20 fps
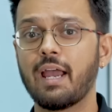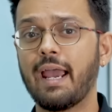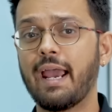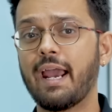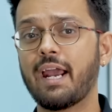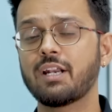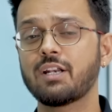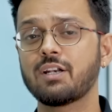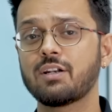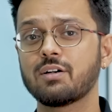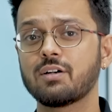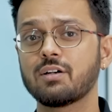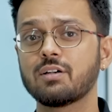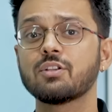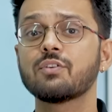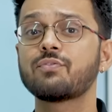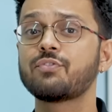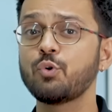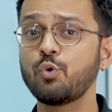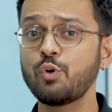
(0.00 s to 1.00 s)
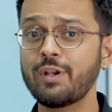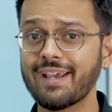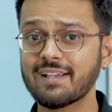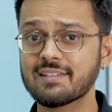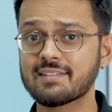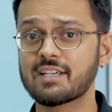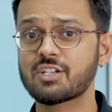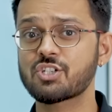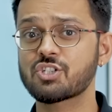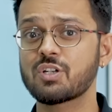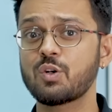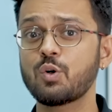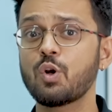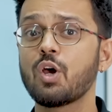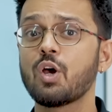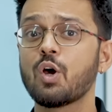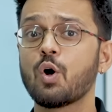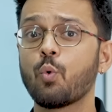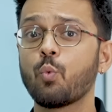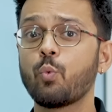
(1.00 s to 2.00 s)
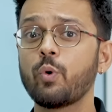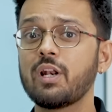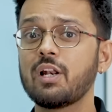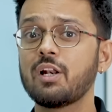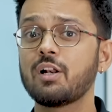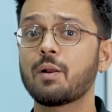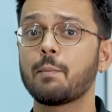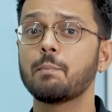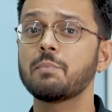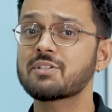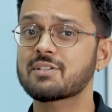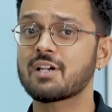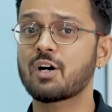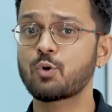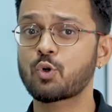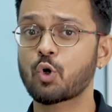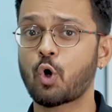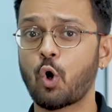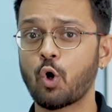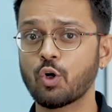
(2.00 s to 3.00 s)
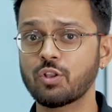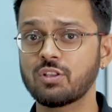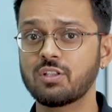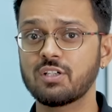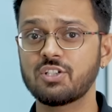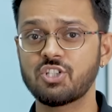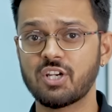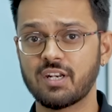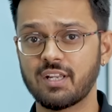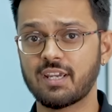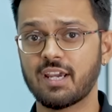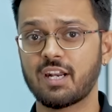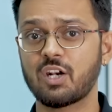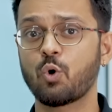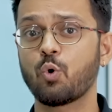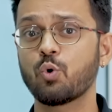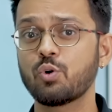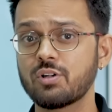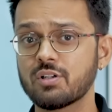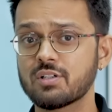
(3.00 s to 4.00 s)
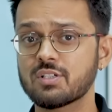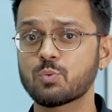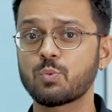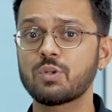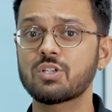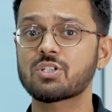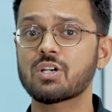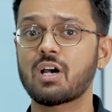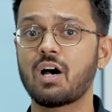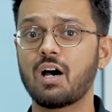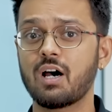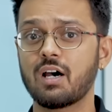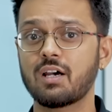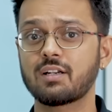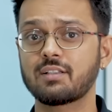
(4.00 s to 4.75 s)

And the fuel tank section will miss out on the jerry can holders which are